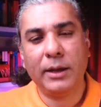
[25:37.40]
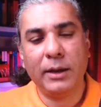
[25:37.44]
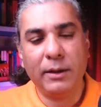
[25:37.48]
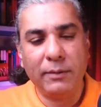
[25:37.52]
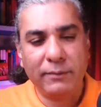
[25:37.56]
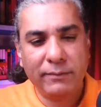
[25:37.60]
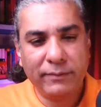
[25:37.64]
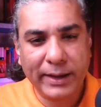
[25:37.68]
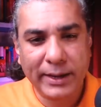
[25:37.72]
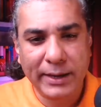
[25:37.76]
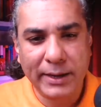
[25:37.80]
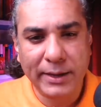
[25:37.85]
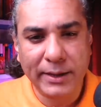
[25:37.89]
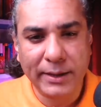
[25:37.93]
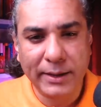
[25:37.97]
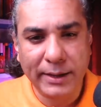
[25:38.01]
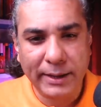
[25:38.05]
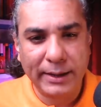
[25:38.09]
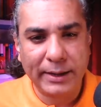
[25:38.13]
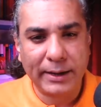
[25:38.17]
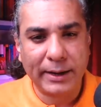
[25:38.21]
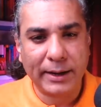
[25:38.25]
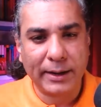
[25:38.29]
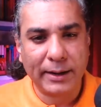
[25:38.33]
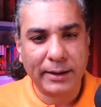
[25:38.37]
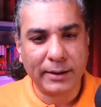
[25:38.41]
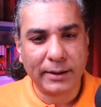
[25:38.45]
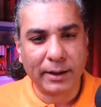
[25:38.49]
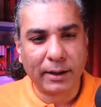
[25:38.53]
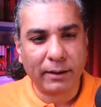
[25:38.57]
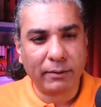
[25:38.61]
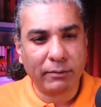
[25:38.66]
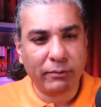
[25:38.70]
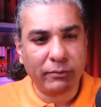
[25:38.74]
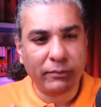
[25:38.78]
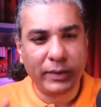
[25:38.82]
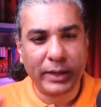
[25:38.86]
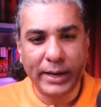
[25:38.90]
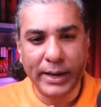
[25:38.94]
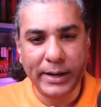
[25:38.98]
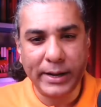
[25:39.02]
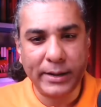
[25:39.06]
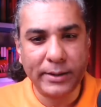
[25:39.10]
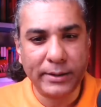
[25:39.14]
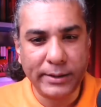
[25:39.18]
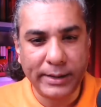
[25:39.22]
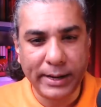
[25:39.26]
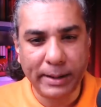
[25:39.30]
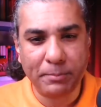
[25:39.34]
invading Iran a
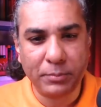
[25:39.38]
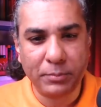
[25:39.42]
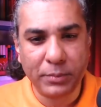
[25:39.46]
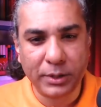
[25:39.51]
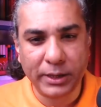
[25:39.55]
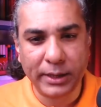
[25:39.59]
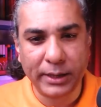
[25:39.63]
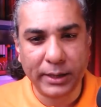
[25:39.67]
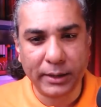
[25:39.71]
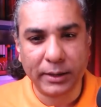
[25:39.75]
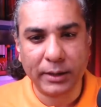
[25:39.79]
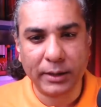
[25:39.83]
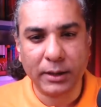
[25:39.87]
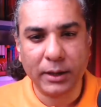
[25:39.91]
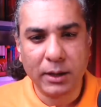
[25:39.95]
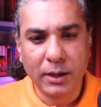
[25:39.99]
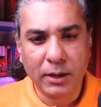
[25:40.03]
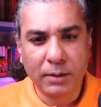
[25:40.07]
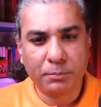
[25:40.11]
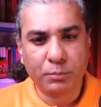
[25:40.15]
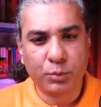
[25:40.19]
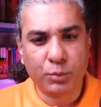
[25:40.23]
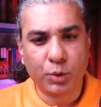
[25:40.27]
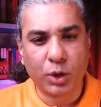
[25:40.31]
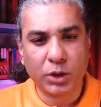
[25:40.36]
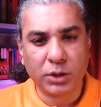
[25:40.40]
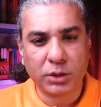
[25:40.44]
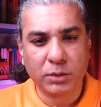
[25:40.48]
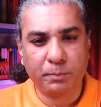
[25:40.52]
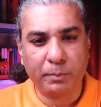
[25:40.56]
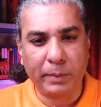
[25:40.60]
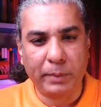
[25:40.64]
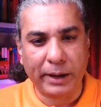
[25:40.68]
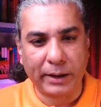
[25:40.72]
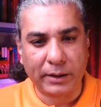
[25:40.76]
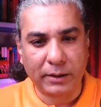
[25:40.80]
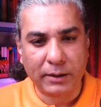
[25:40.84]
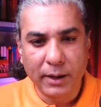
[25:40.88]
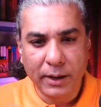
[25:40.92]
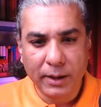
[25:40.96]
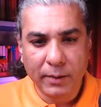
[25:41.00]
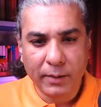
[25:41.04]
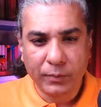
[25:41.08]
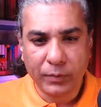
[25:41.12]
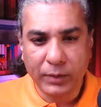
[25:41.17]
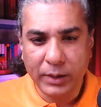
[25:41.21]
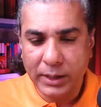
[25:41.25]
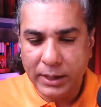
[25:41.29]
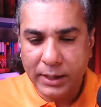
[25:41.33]
very tempting prospect.
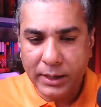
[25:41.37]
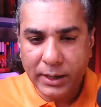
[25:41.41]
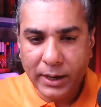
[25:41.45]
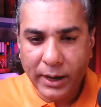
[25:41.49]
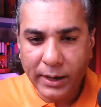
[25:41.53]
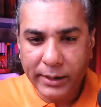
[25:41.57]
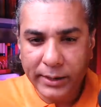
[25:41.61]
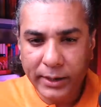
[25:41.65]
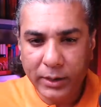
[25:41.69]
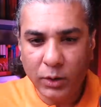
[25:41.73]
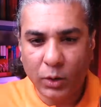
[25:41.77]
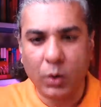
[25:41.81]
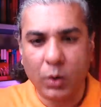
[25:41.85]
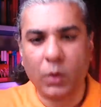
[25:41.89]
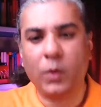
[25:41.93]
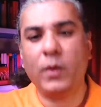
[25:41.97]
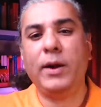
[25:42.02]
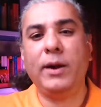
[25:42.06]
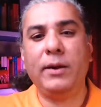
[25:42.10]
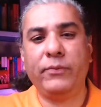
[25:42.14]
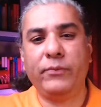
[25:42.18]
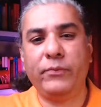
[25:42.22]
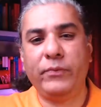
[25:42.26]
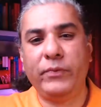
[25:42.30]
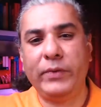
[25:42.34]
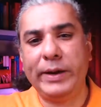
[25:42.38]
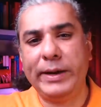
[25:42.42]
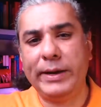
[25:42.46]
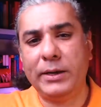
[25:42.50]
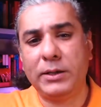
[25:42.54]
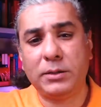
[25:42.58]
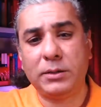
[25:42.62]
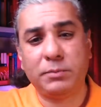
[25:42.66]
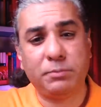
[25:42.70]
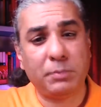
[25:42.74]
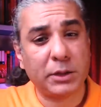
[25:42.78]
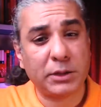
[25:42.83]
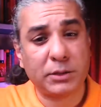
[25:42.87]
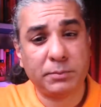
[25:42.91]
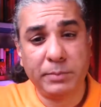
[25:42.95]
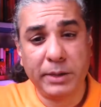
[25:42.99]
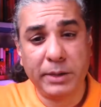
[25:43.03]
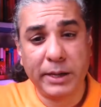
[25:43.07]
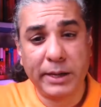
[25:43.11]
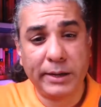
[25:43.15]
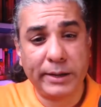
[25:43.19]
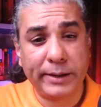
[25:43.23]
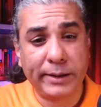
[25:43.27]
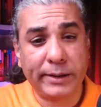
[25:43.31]
The Iranian oil fields must
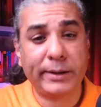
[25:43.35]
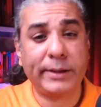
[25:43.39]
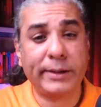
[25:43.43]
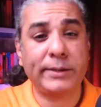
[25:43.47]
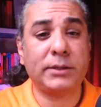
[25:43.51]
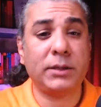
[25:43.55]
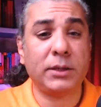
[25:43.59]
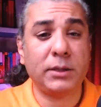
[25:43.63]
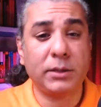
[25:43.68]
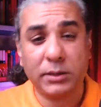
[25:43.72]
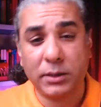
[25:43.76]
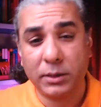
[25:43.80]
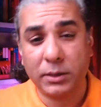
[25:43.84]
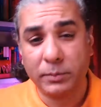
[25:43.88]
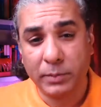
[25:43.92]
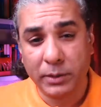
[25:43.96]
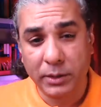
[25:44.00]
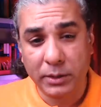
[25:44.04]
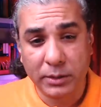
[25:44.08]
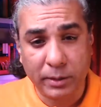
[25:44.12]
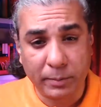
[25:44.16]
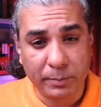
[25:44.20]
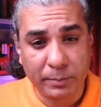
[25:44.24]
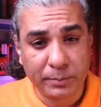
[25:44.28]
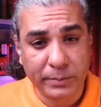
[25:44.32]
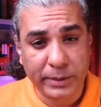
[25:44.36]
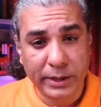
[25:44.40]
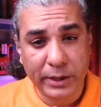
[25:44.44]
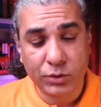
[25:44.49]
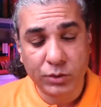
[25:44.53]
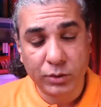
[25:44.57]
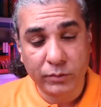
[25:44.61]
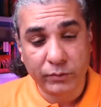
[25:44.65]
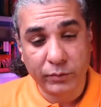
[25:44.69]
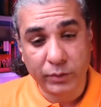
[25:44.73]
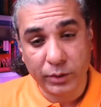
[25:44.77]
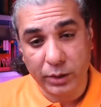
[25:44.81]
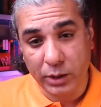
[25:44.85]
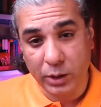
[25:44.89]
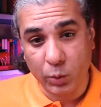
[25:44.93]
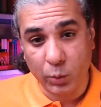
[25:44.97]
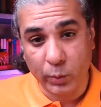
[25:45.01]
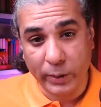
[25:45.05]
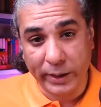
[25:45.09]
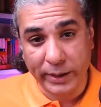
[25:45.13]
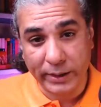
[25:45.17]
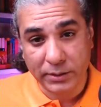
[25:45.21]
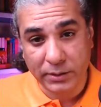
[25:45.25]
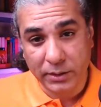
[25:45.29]
be an irresistible temptation for the
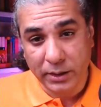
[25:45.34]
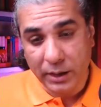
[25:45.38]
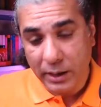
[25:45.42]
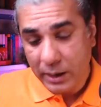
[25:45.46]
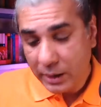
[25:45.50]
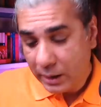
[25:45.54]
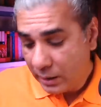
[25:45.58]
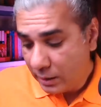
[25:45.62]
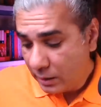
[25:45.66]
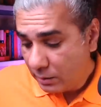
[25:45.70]
US,